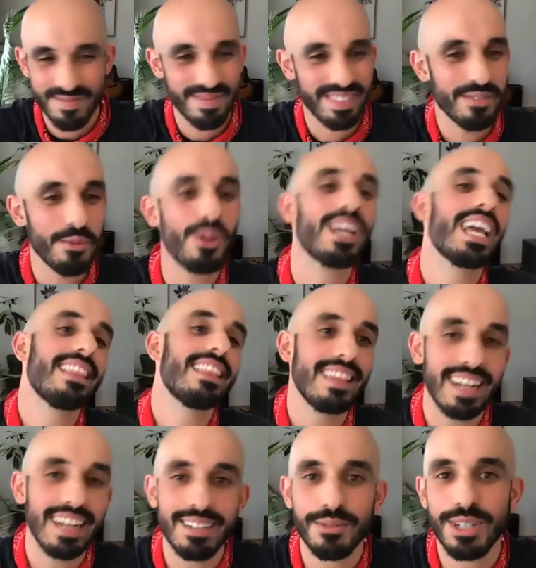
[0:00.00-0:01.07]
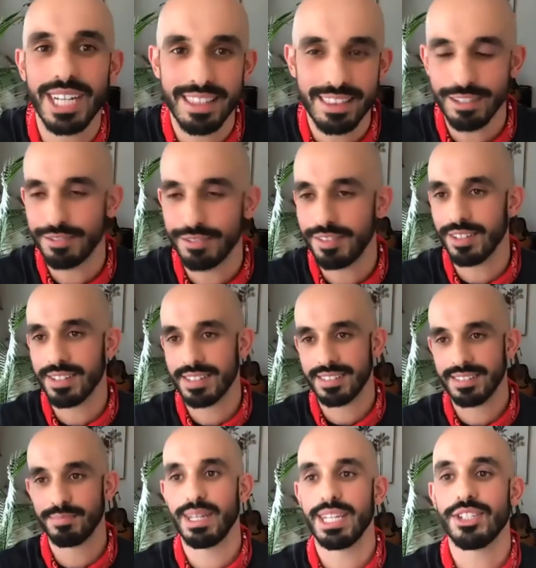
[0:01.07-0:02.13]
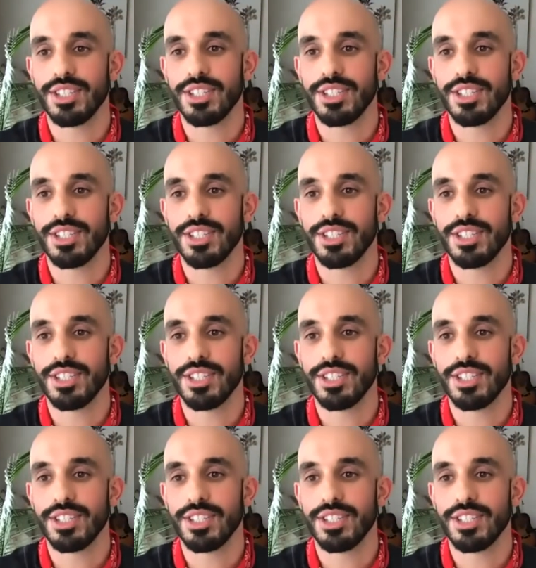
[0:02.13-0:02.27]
We'll get there, folks. Patient.